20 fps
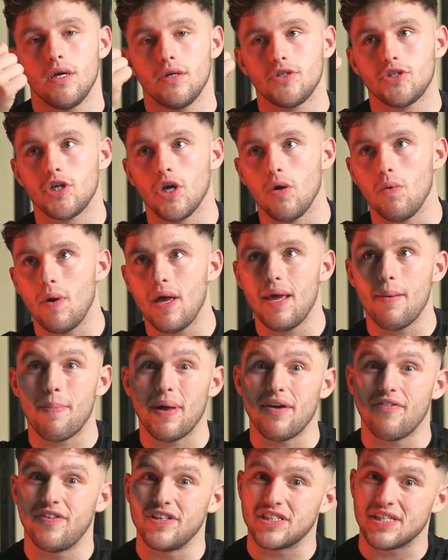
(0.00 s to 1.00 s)
Two, it
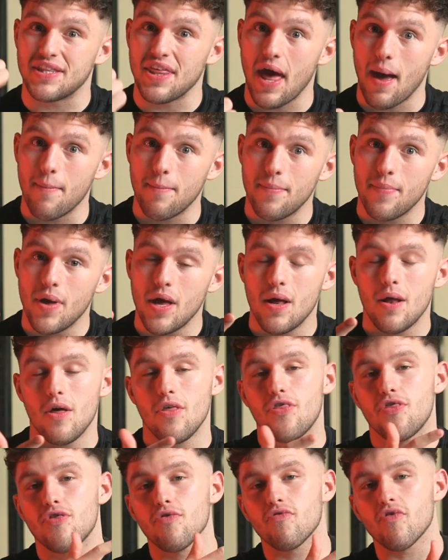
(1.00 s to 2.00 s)
benefits them.
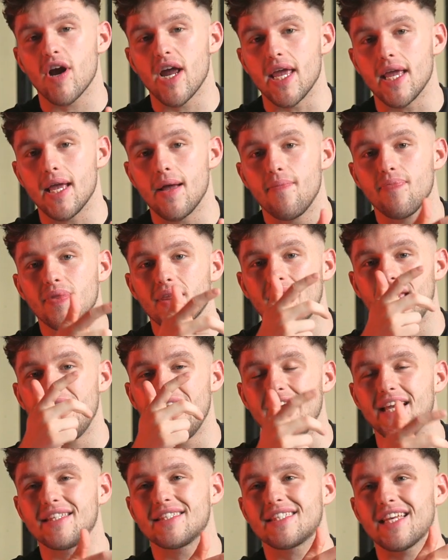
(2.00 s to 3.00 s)
Three,
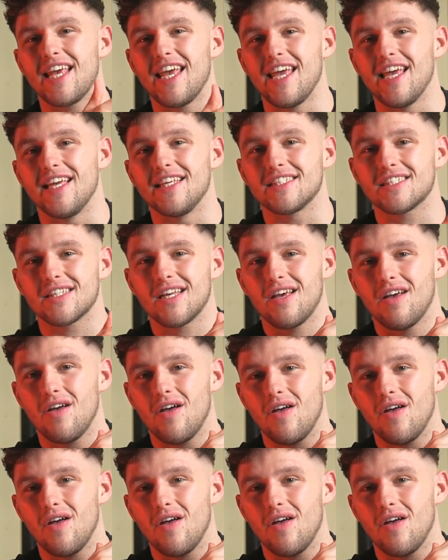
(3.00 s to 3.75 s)
it is